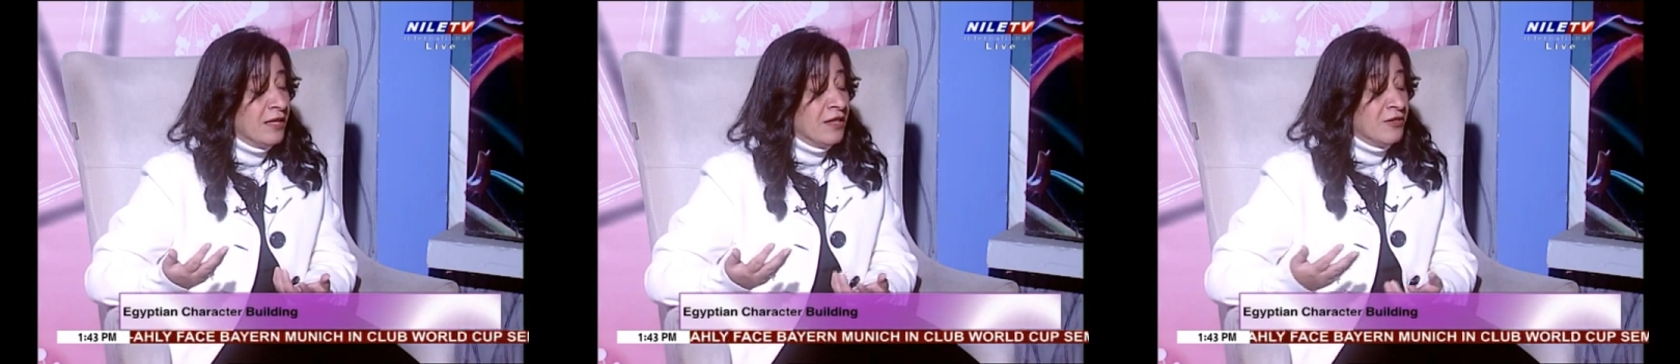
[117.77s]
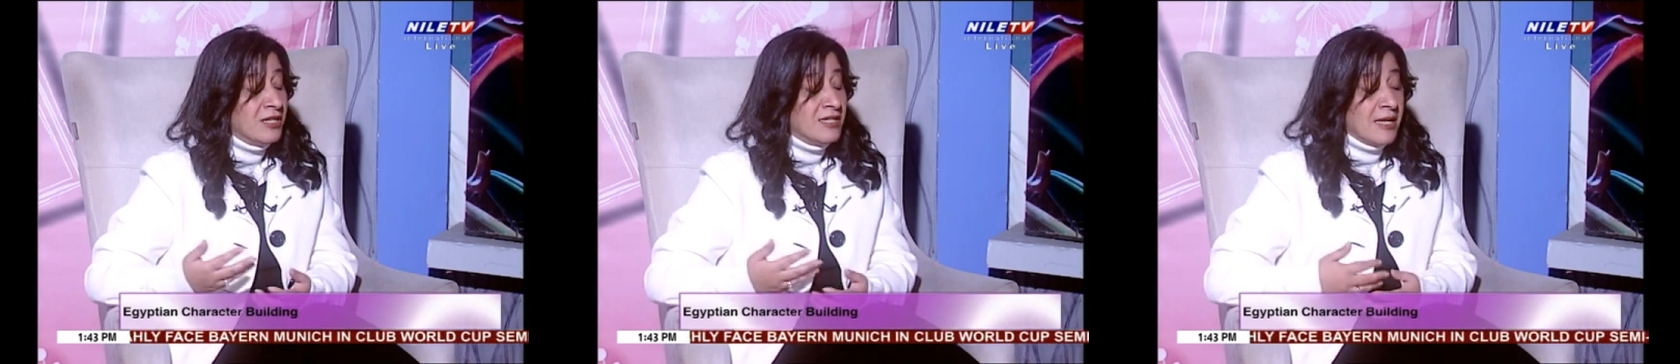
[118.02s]

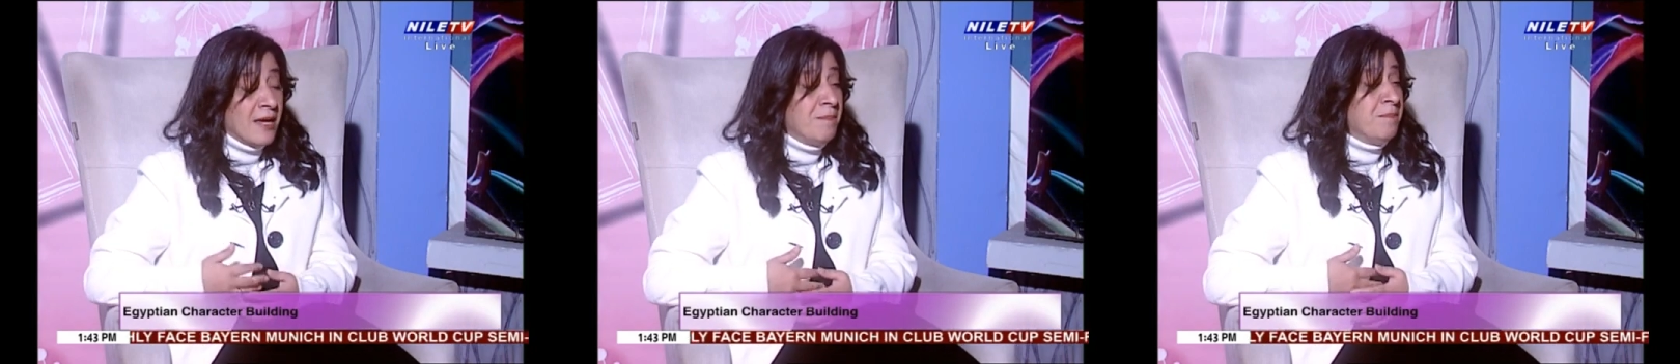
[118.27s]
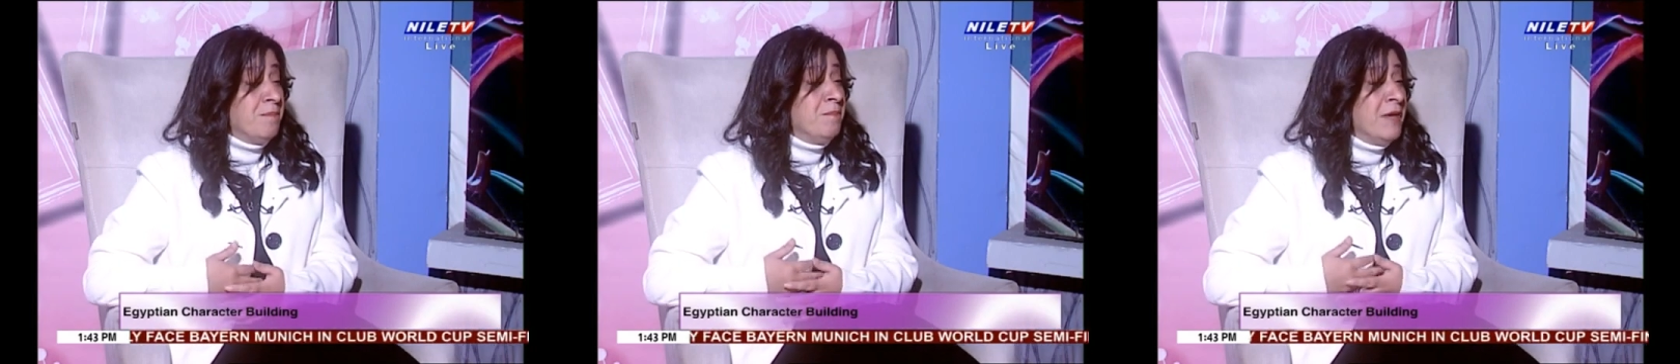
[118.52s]
There is a
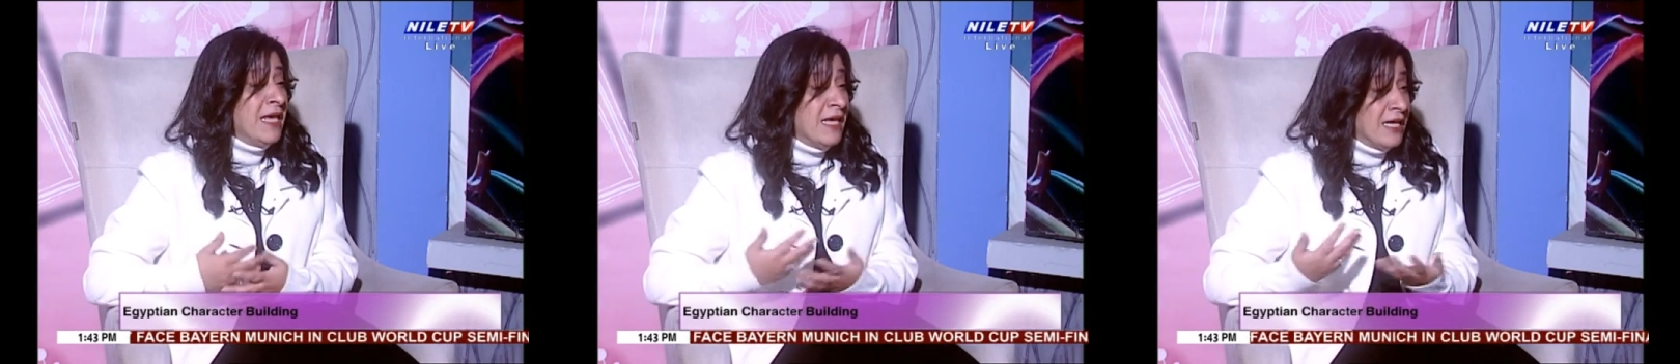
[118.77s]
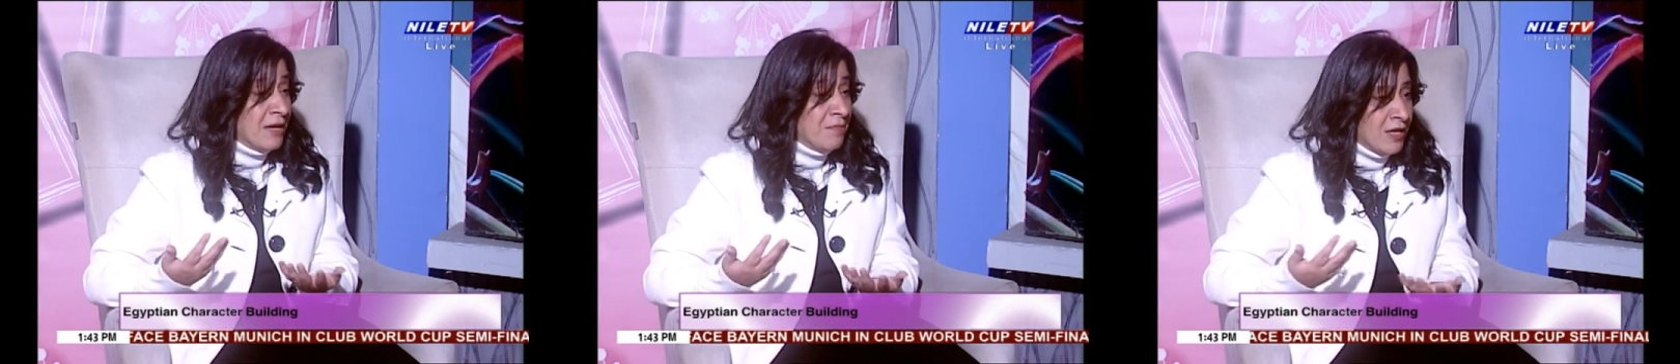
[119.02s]

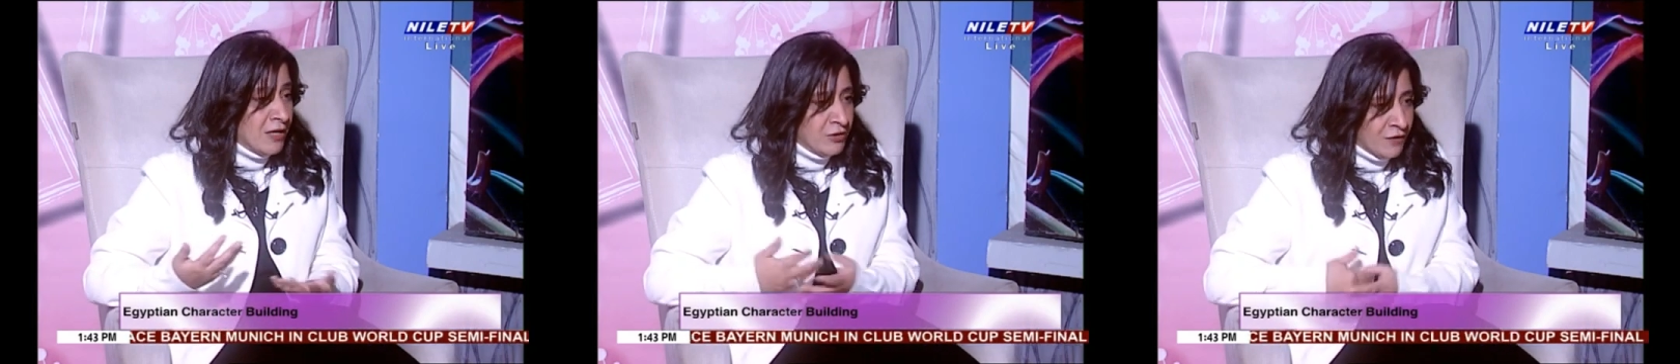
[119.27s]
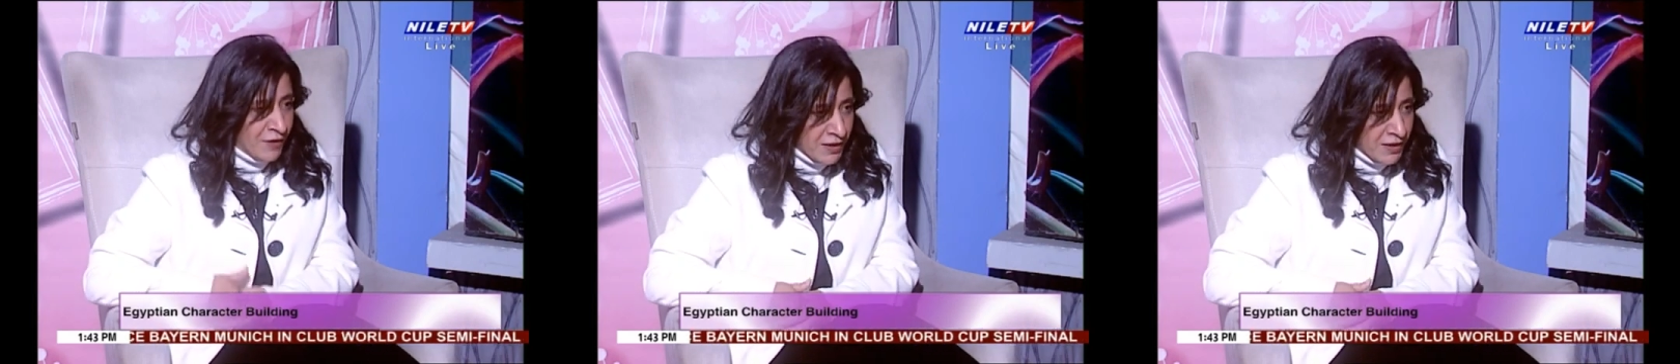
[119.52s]
big amount of